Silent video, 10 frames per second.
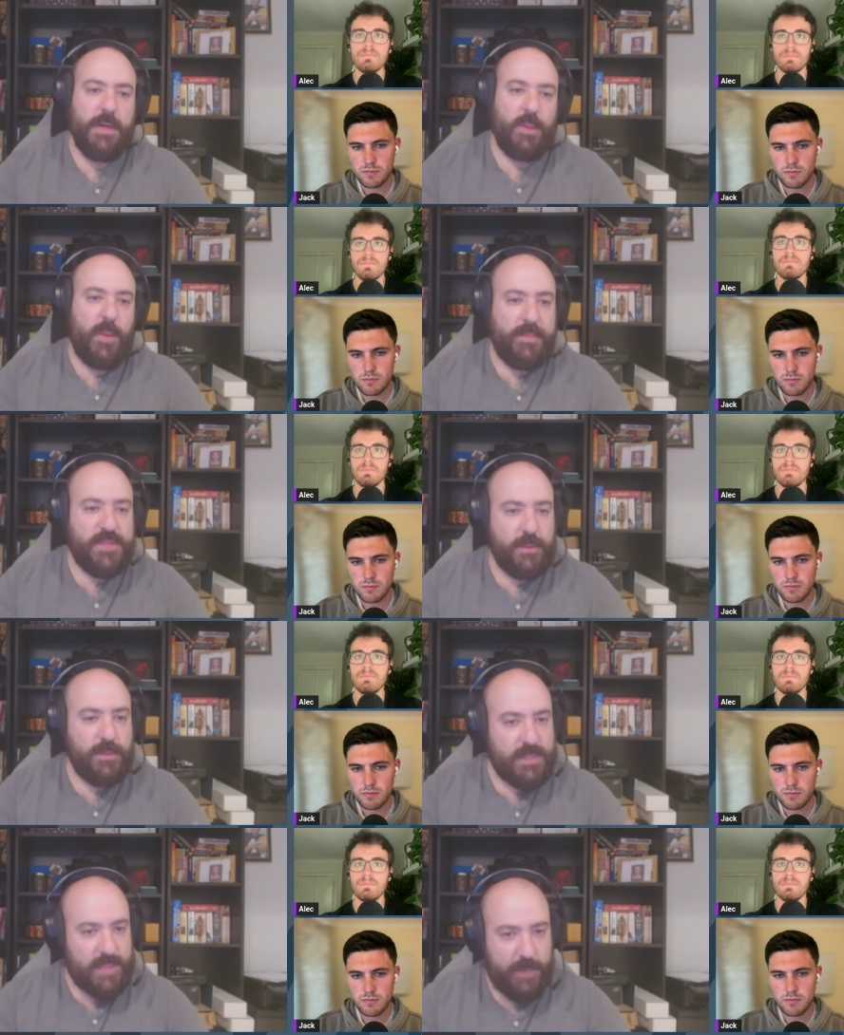Speaker 1: the Web 2
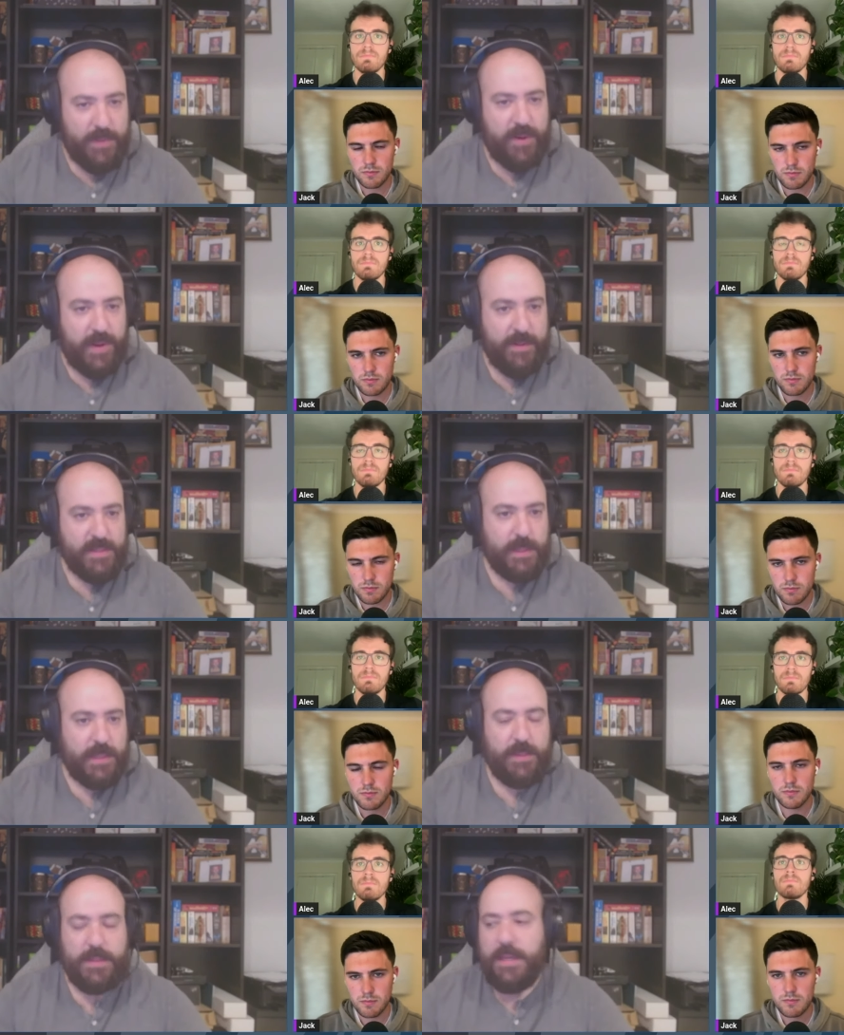design paradigm as we
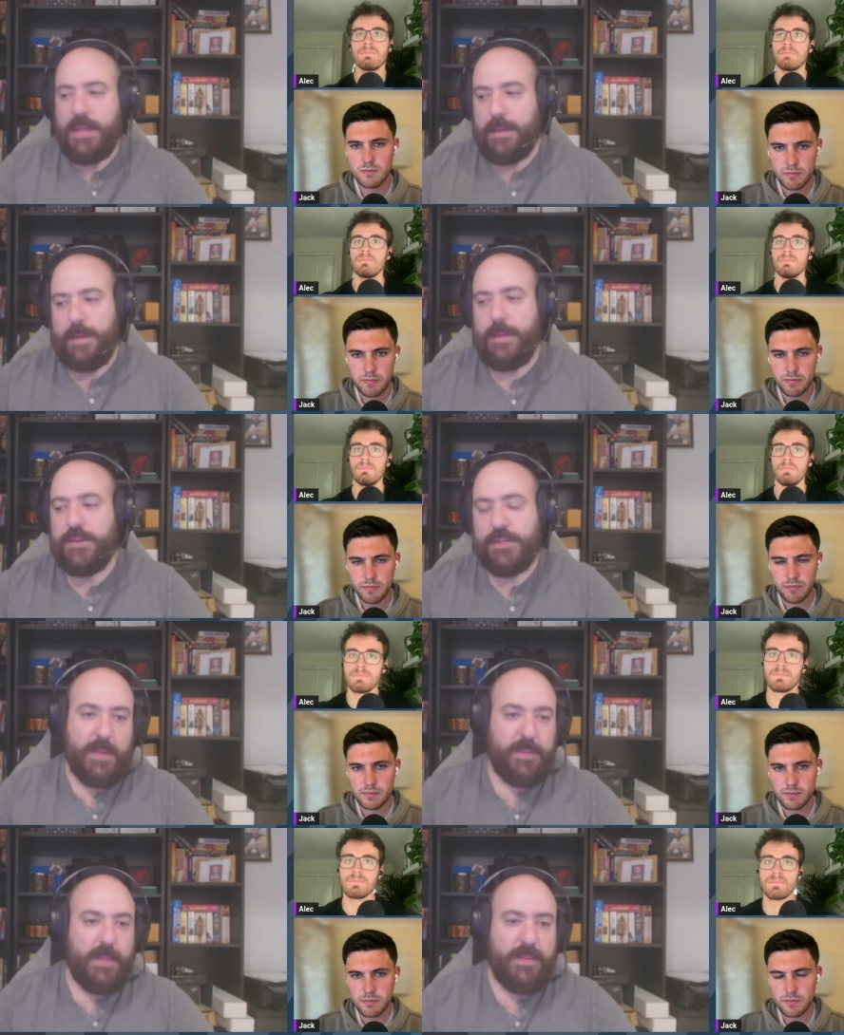could, and then just
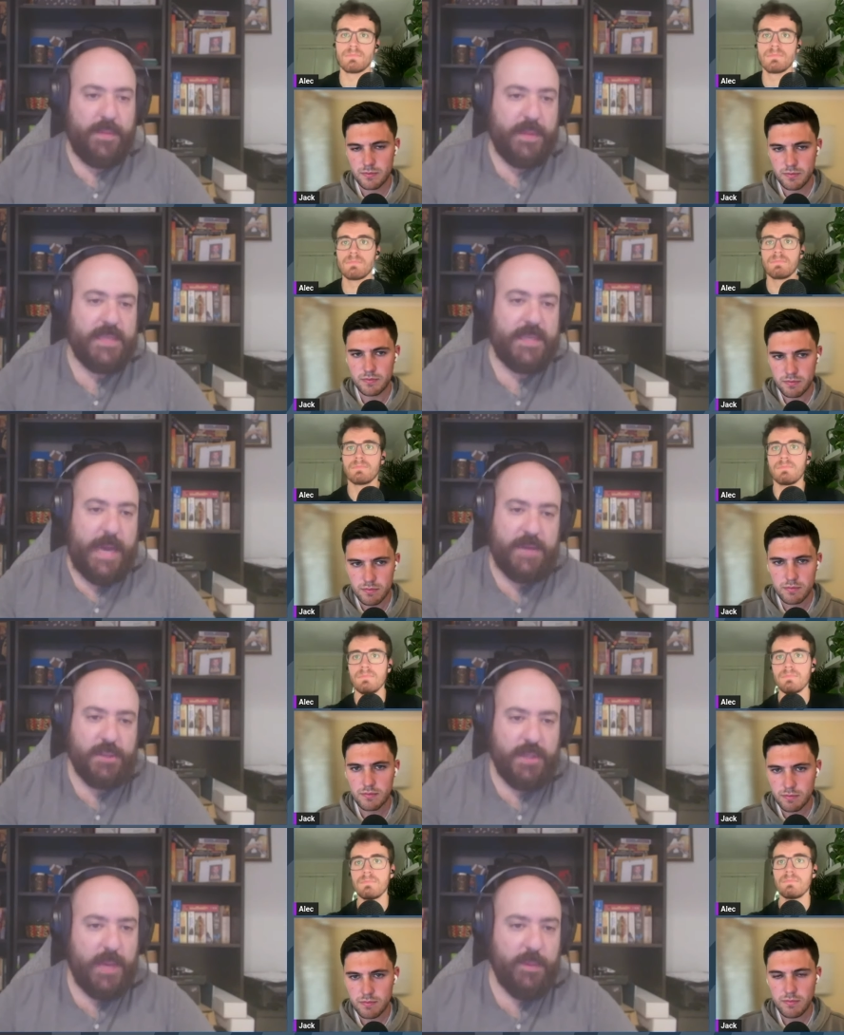implement the things that
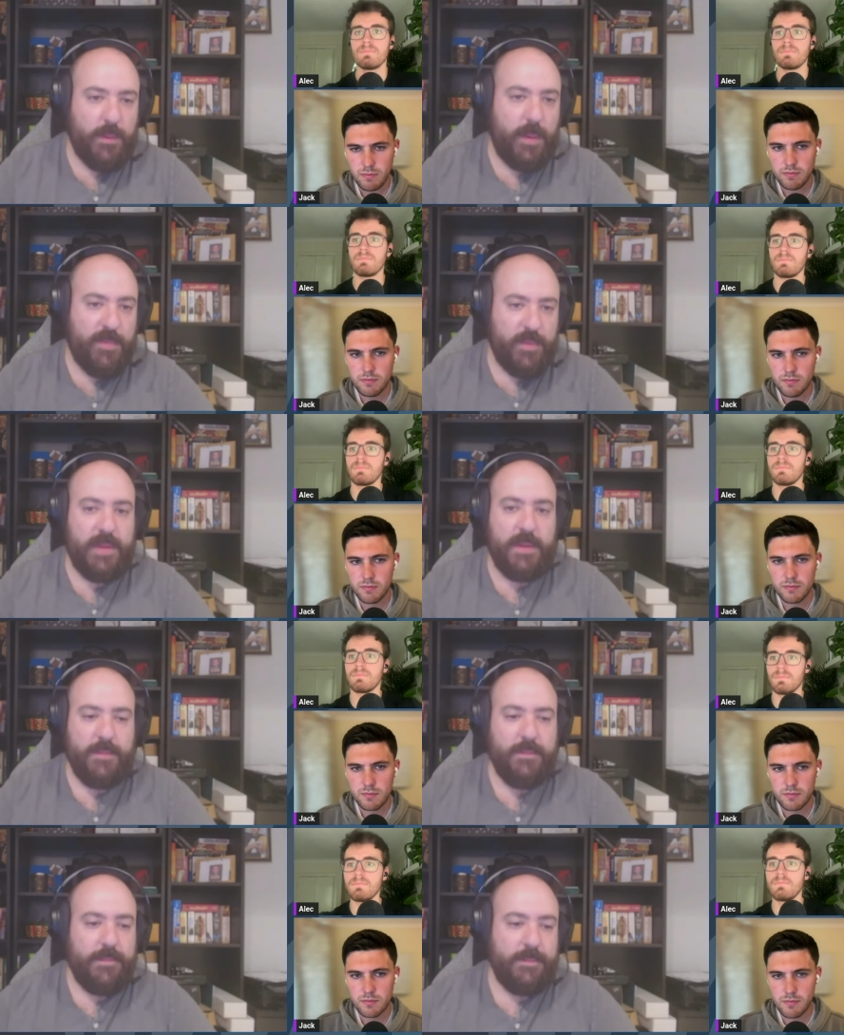naturally came with Web 3.
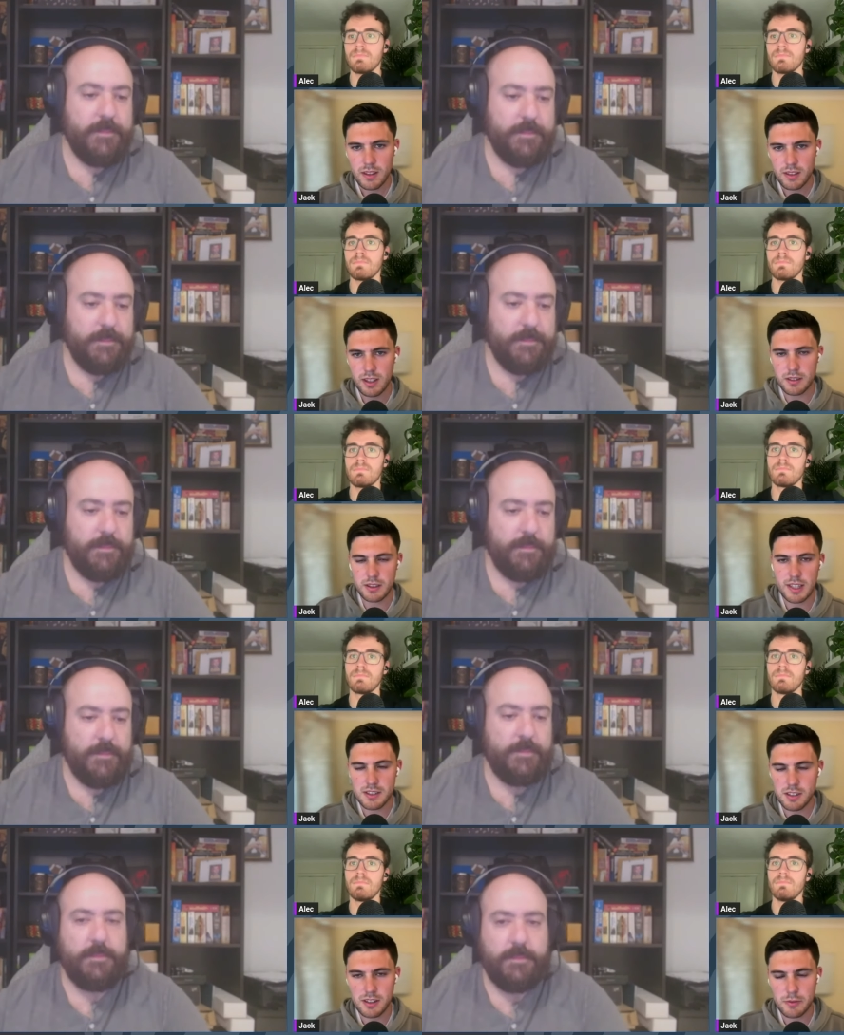
Speaker 2: Yeah, I think
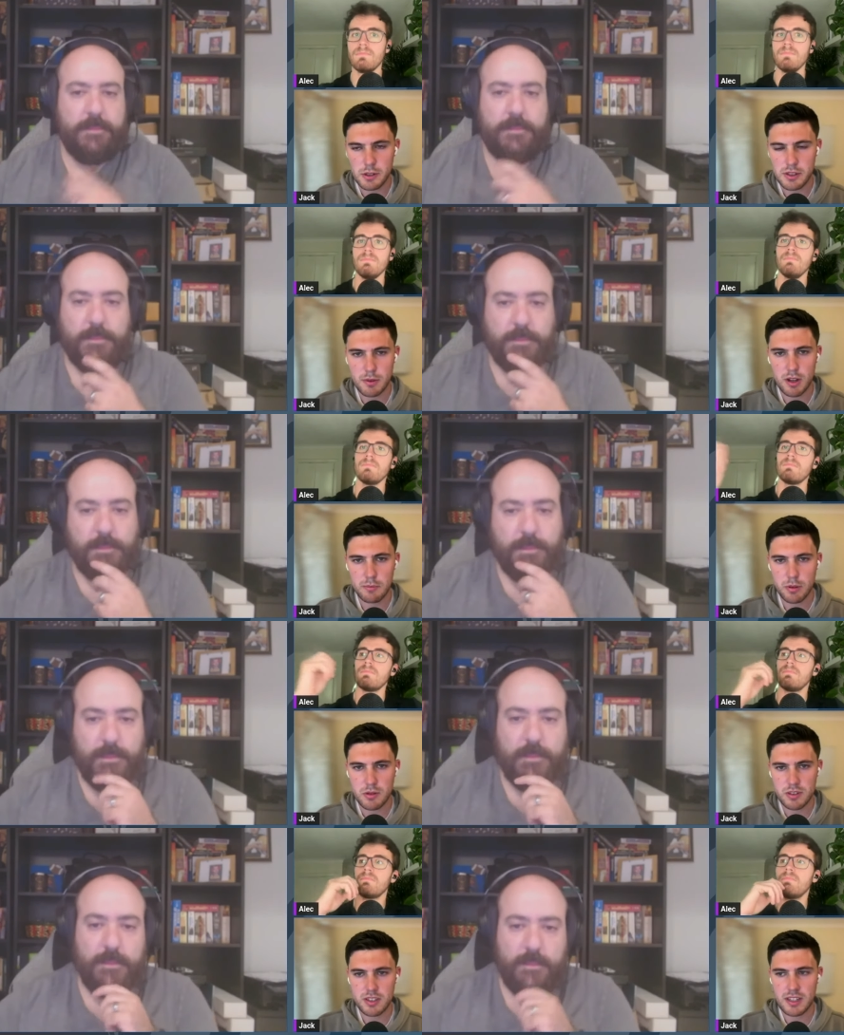that's a very smart
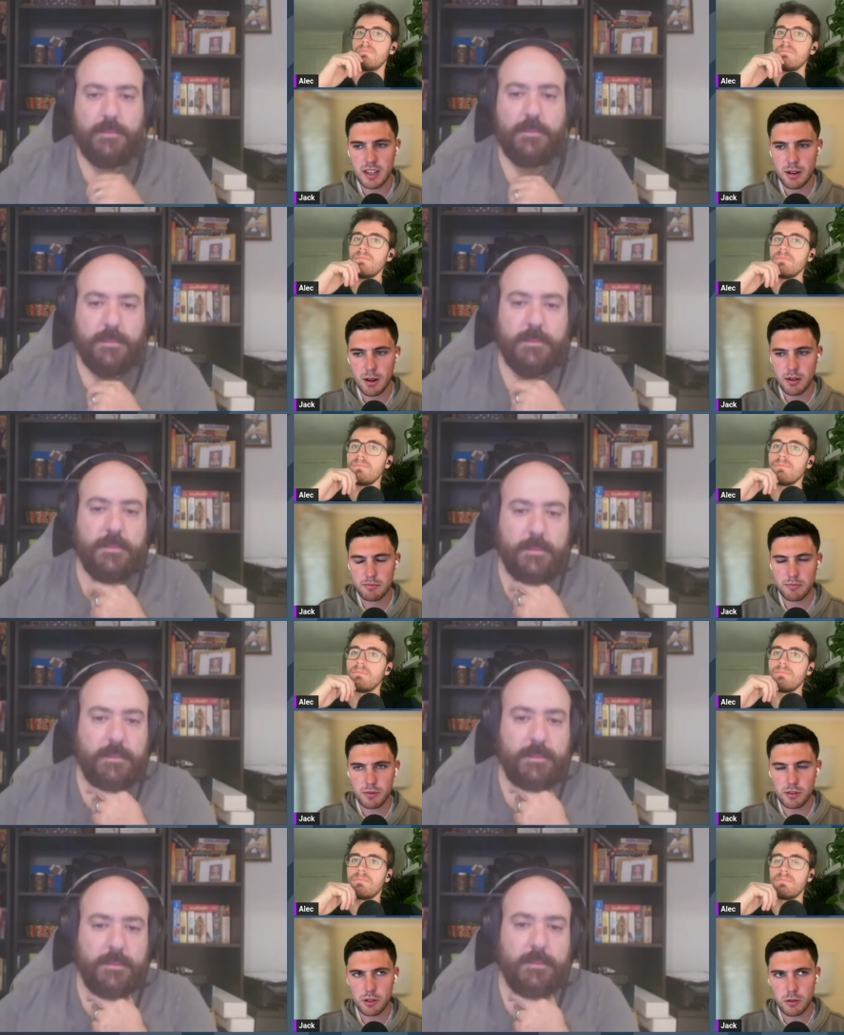approach to take. I- am
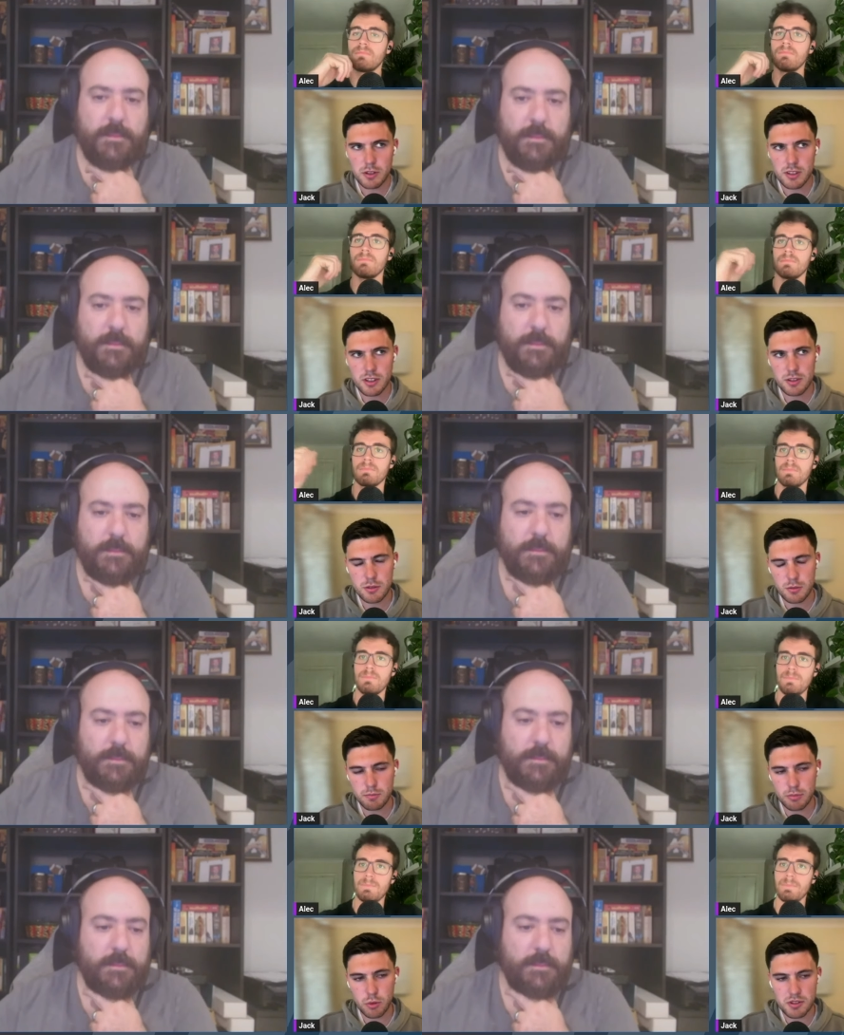curious because you
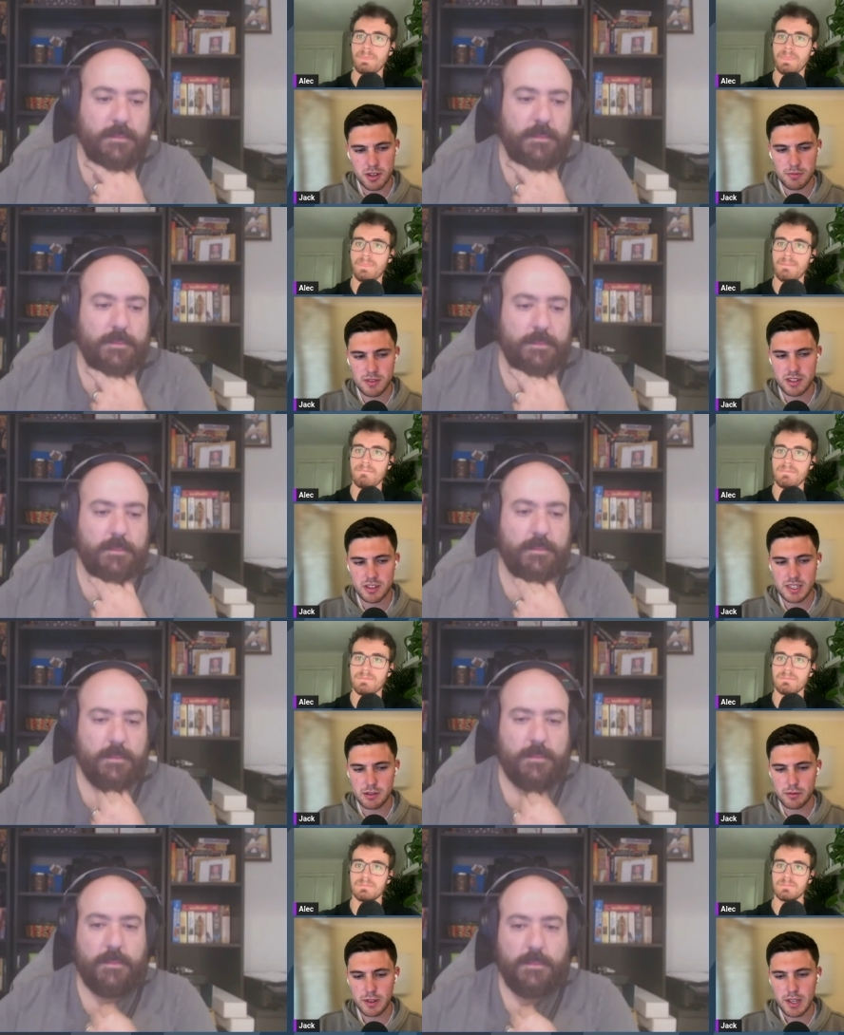brought up this
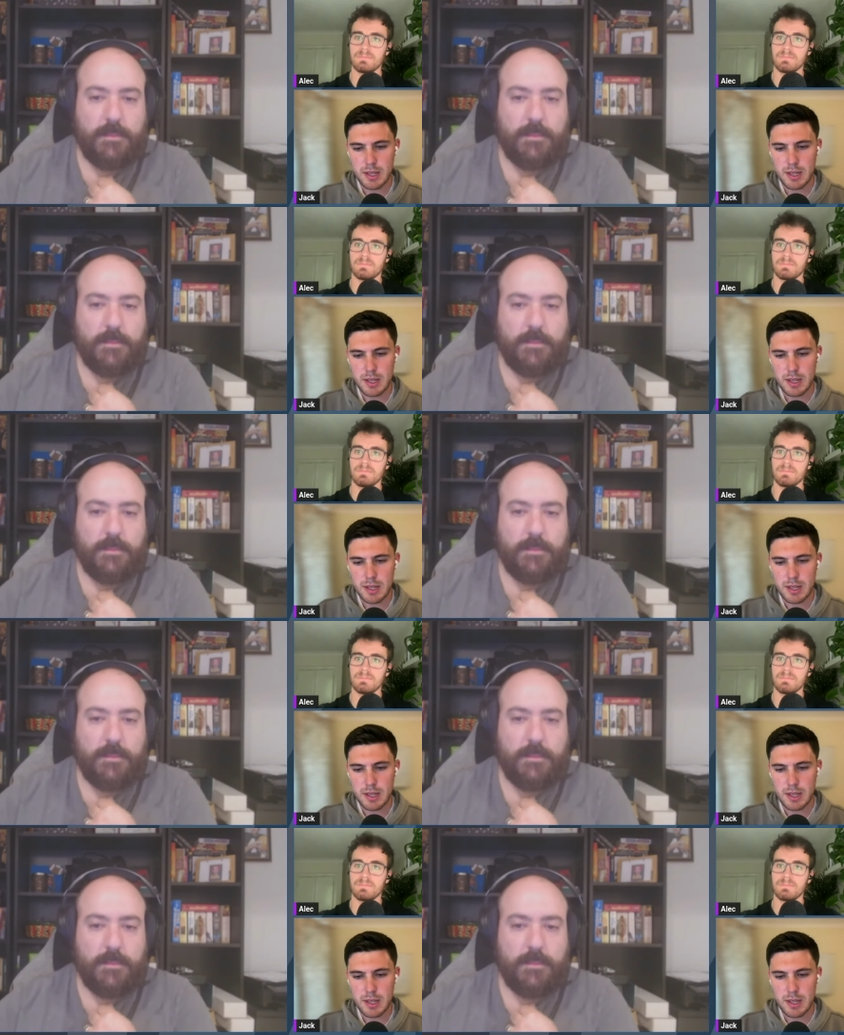idea of